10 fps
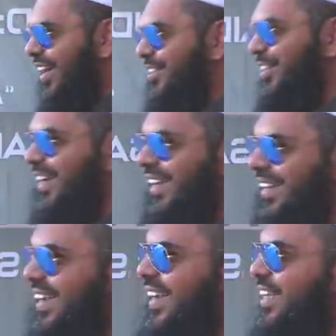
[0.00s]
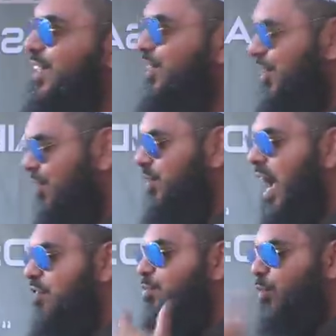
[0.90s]
answer, right? You you
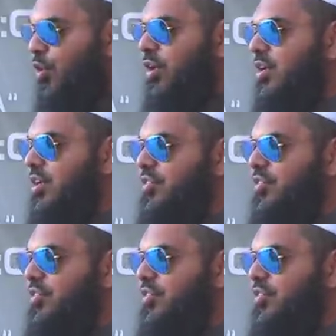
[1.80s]
have more